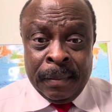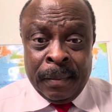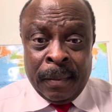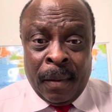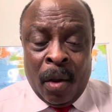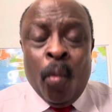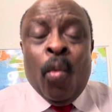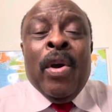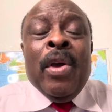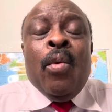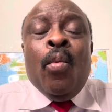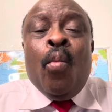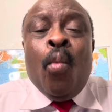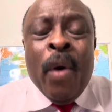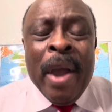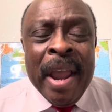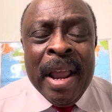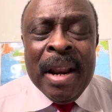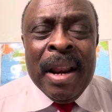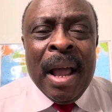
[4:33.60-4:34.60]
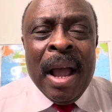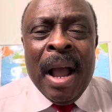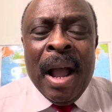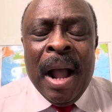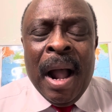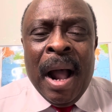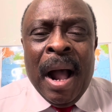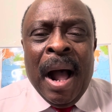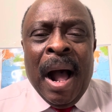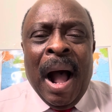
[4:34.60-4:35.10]
We win
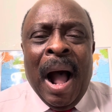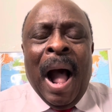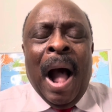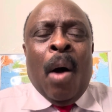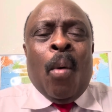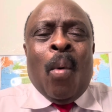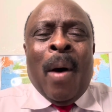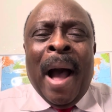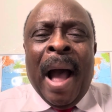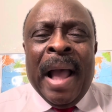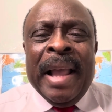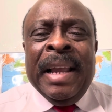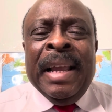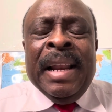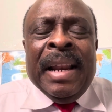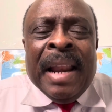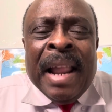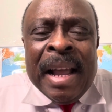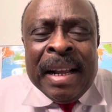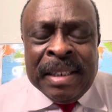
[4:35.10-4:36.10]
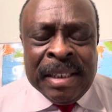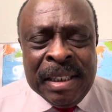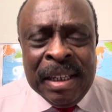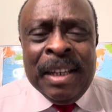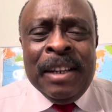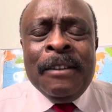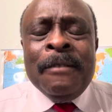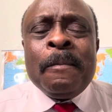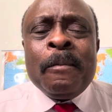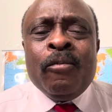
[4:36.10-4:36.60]
our
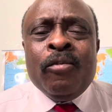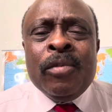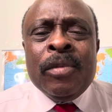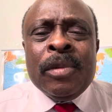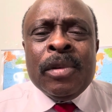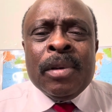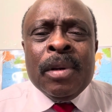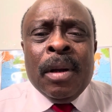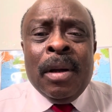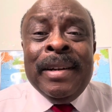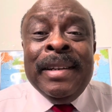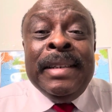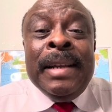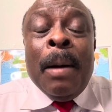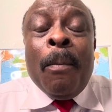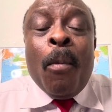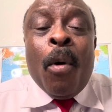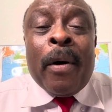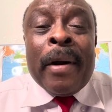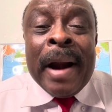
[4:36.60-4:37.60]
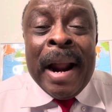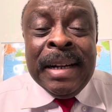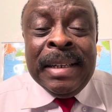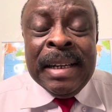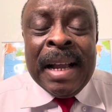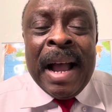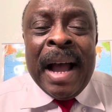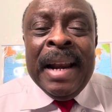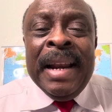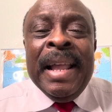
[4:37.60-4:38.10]
election
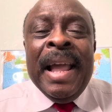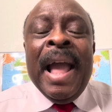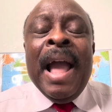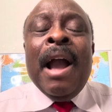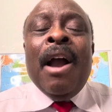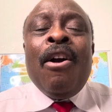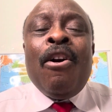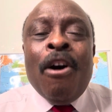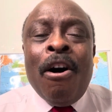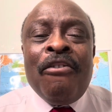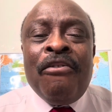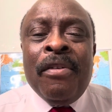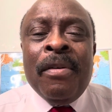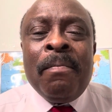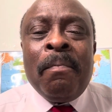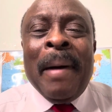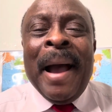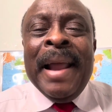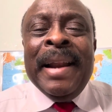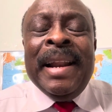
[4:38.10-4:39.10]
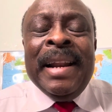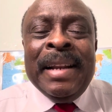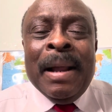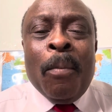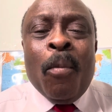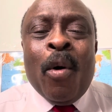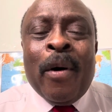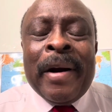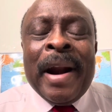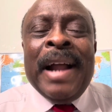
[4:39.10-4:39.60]
democratically and governed by the
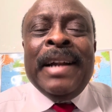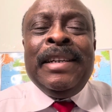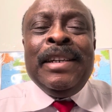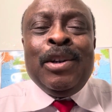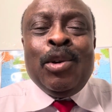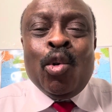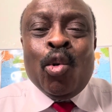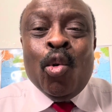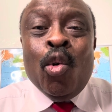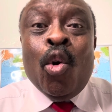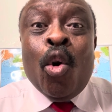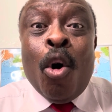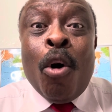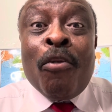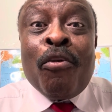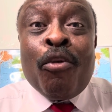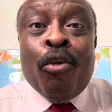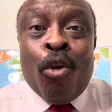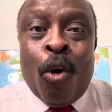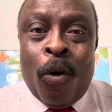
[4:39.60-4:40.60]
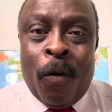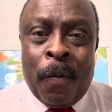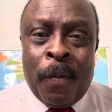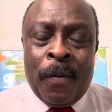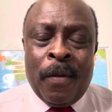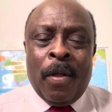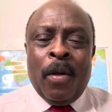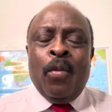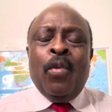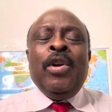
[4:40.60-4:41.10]
democratic rule of law.
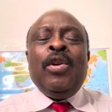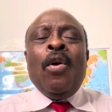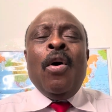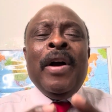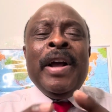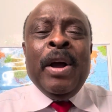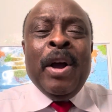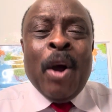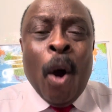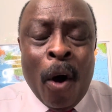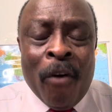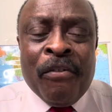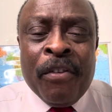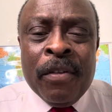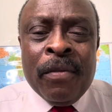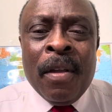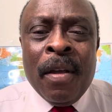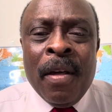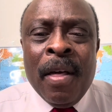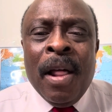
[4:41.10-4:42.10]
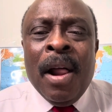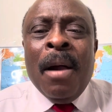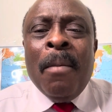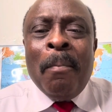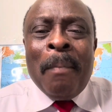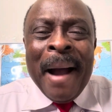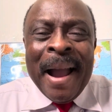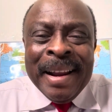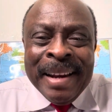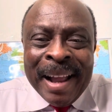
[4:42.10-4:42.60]
We don't govern
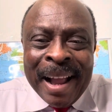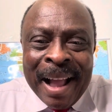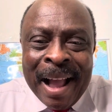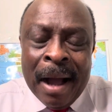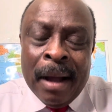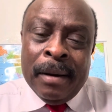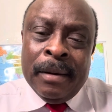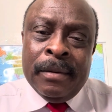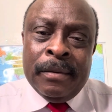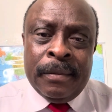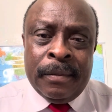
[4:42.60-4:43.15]
by the gun.